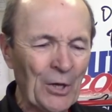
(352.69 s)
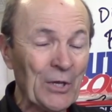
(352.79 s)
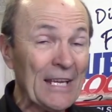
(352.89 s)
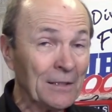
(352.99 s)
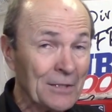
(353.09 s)

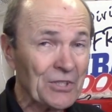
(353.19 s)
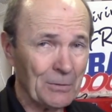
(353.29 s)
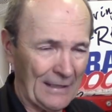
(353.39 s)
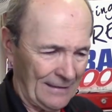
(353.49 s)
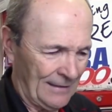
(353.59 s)
Now, to
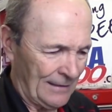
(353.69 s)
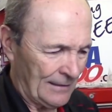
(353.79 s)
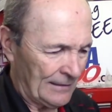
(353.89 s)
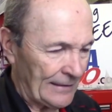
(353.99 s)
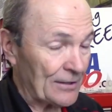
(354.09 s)
illustrate
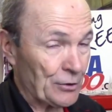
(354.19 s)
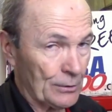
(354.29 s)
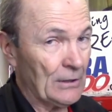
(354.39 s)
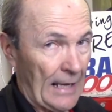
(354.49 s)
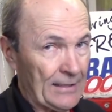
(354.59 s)
that
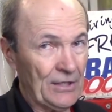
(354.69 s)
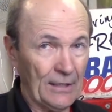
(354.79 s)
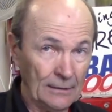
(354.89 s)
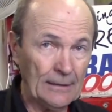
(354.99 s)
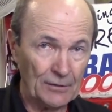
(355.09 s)
it's a good
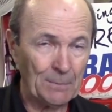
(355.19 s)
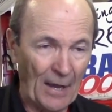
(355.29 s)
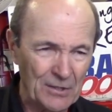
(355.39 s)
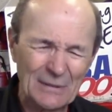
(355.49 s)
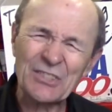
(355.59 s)
idea, if it's
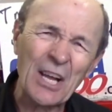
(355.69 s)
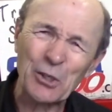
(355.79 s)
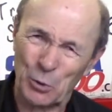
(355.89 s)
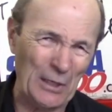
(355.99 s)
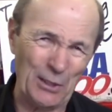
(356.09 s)
possible, it's
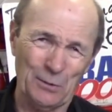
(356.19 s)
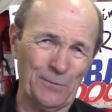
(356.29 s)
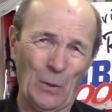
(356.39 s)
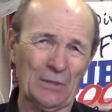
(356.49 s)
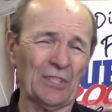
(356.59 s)
not
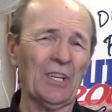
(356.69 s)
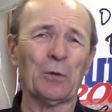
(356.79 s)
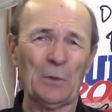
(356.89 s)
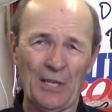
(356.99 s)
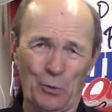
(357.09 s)
critical, folks. It's
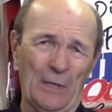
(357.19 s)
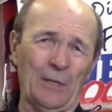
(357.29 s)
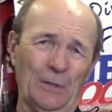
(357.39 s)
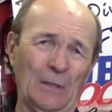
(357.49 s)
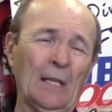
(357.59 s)
not really
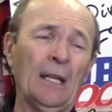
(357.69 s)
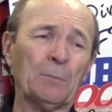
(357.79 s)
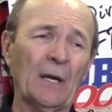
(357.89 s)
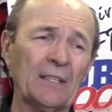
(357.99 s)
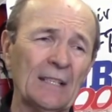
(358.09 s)
critical.
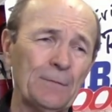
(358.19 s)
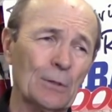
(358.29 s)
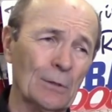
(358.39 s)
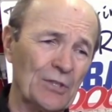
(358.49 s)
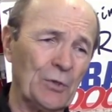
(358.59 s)
But
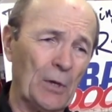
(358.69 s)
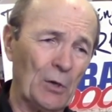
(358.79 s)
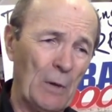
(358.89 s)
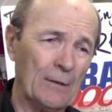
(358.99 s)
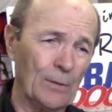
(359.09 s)
if you're going to
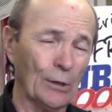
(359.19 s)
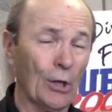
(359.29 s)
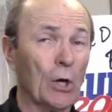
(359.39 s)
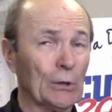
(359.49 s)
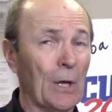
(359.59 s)
store your rig for
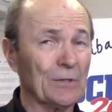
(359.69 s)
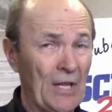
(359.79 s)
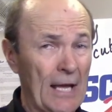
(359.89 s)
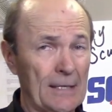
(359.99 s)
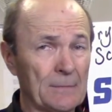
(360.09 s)
a long,
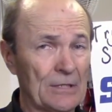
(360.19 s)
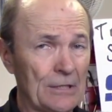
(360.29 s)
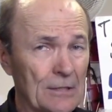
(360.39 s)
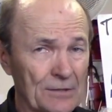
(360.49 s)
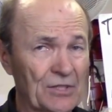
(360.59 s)
long time,
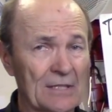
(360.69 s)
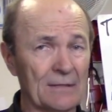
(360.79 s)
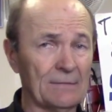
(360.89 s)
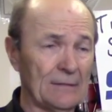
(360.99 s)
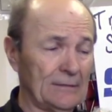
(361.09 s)
a year,
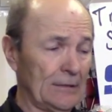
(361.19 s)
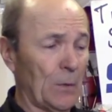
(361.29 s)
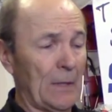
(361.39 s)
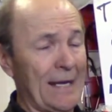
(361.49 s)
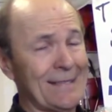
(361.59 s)
say,
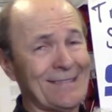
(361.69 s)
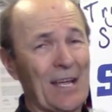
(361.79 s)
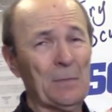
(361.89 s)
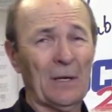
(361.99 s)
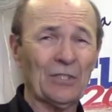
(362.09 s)
you know, 8,
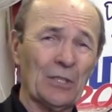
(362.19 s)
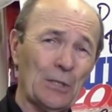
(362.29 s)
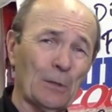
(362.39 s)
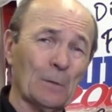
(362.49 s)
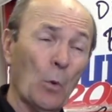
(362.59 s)
10
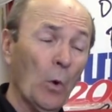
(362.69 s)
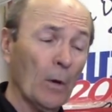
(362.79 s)
months, a year or